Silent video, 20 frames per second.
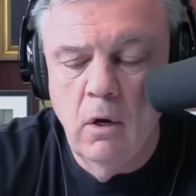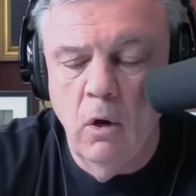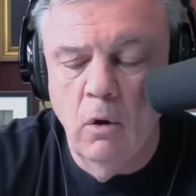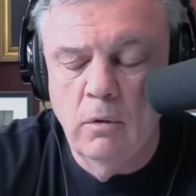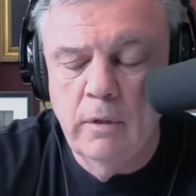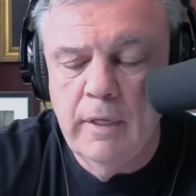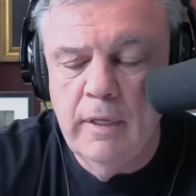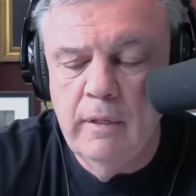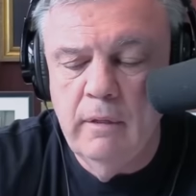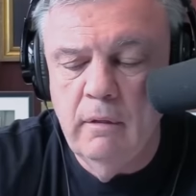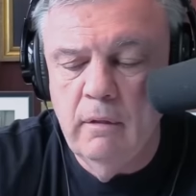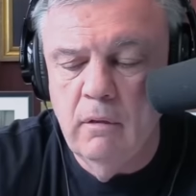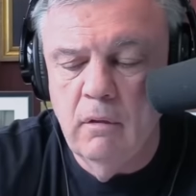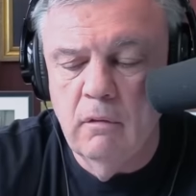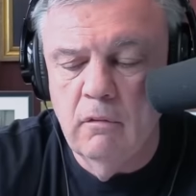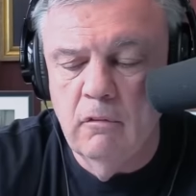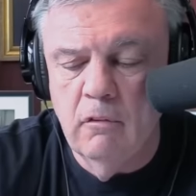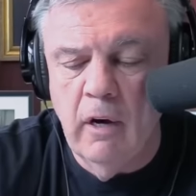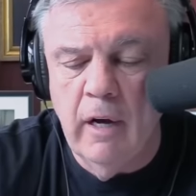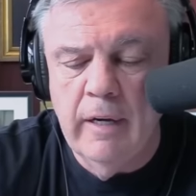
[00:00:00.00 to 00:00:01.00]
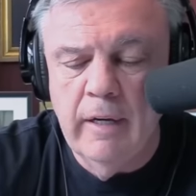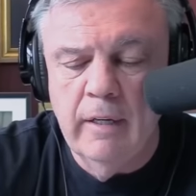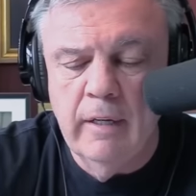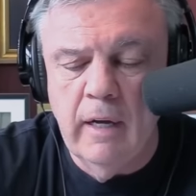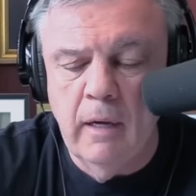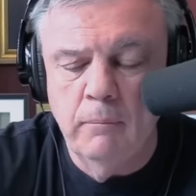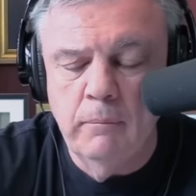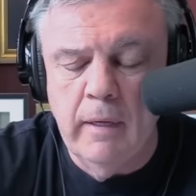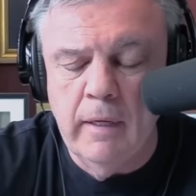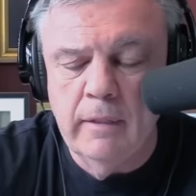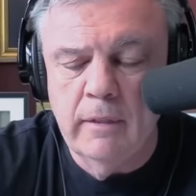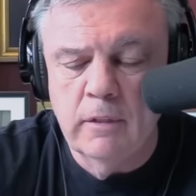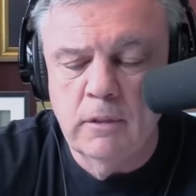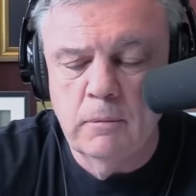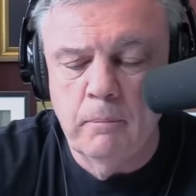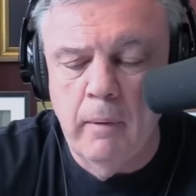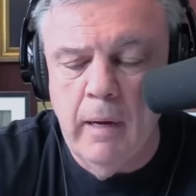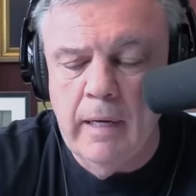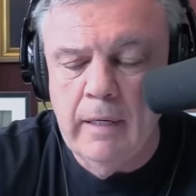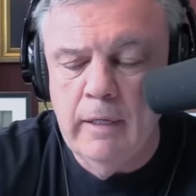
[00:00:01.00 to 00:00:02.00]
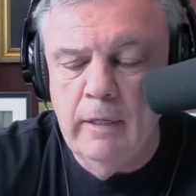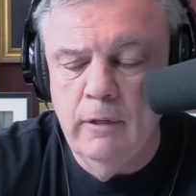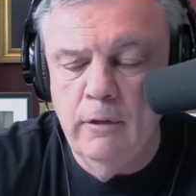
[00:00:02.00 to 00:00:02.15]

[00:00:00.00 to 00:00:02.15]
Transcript: Only Ryan, I'm not this body.